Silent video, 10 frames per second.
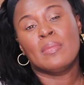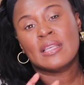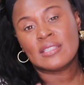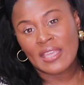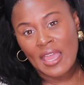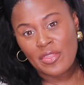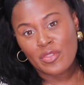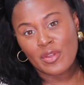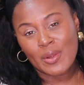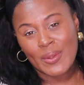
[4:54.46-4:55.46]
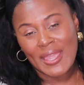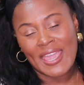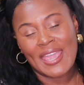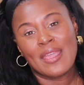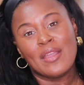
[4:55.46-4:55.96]
mixed together they're
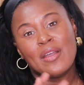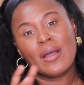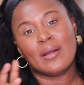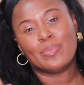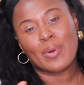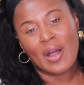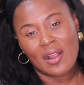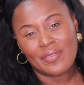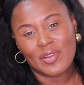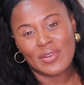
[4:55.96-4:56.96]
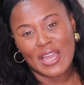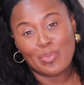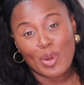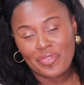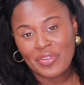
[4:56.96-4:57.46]
okay. apart, they're
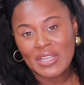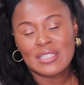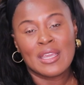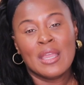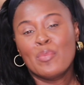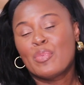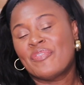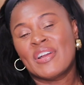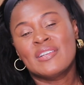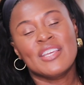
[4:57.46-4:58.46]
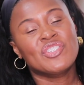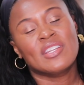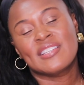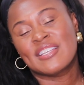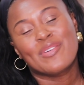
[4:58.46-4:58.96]
not perfect, but
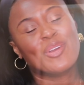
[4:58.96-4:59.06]
foundation is never